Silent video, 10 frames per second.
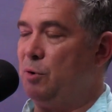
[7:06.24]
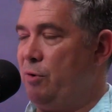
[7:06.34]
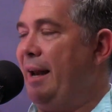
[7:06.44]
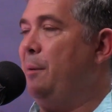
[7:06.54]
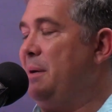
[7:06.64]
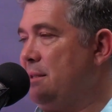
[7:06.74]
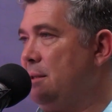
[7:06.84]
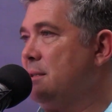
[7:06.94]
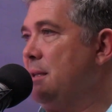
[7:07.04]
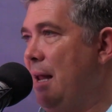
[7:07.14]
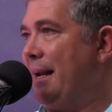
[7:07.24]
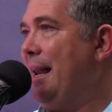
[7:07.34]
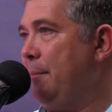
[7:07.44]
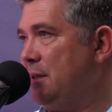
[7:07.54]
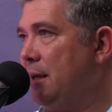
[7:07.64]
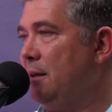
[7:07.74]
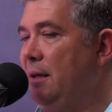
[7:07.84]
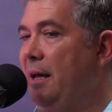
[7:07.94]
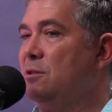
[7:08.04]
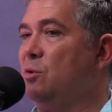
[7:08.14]
create a business like
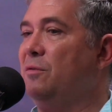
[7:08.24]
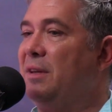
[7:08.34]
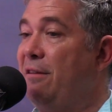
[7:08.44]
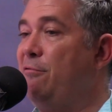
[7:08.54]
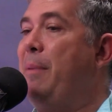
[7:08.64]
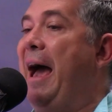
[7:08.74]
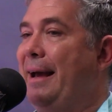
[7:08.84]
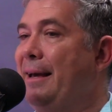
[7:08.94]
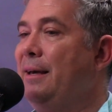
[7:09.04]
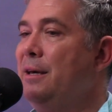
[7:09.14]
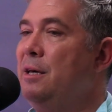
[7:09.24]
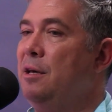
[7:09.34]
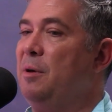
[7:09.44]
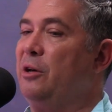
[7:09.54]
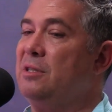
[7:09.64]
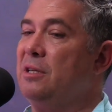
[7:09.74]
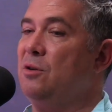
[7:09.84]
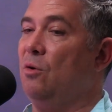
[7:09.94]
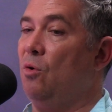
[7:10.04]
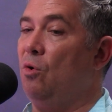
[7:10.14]
LAMTA and sort of give back, because
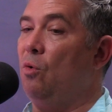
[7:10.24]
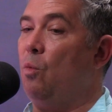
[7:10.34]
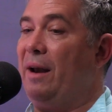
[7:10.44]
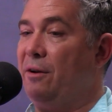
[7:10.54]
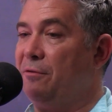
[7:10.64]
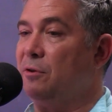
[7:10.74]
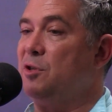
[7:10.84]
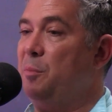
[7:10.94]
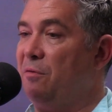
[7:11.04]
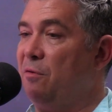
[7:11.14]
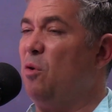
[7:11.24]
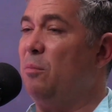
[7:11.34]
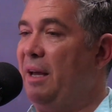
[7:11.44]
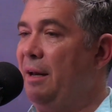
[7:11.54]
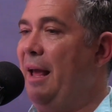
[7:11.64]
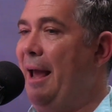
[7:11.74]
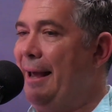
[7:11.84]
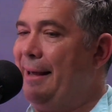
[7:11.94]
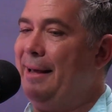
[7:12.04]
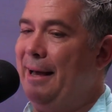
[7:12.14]
it's all wonderful to perform in
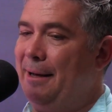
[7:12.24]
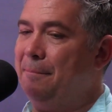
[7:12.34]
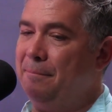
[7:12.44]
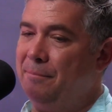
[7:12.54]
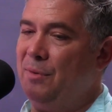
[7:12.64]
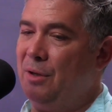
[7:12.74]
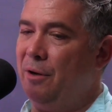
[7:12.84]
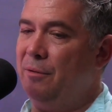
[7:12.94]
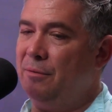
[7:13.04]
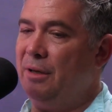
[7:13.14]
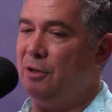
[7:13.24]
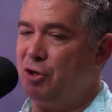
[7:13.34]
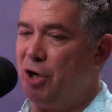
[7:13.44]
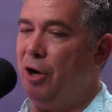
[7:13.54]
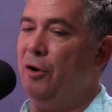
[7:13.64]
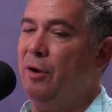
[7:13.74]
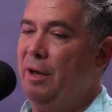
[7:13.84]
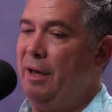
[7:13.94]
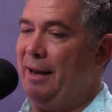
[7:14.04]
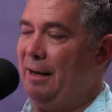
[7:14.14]
a in a show
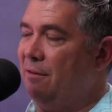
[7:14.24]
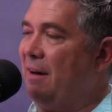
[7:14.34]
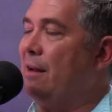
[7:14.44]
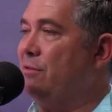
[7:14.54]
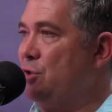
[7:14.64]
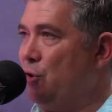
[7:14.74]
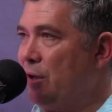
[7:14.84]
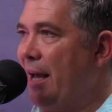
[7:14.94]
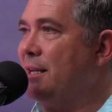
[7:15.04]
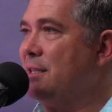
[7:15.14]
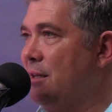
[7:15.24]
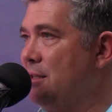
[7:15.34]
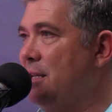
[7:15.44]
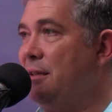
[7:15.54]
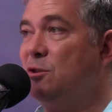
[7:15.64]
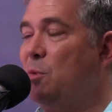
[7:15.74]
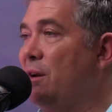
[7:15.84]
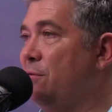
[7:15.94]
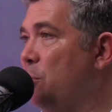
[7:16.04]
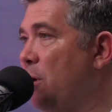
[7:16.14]
and live out of a suitcase and see these
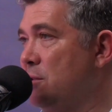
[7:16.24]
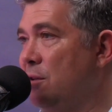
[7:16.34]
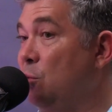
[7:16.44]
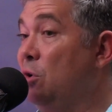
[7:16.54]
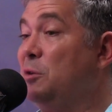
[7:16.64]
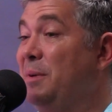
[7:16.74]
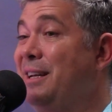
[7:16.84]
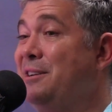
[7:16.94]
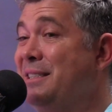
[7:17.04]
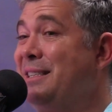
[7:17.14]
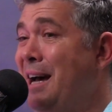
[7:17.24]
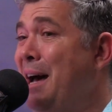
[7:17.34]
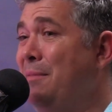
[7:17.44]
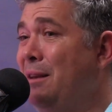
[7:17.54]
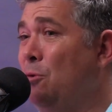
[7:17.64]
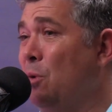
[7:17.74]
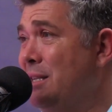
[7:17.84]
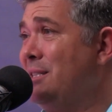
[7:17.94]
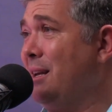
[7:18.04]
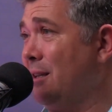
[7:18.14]
wonderful parts of the world, but there's a time that you want
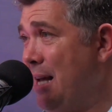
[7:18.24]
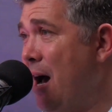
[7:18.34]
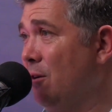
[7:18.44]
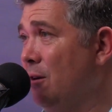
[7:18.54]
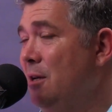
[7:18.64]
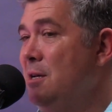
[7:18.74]
to settle down.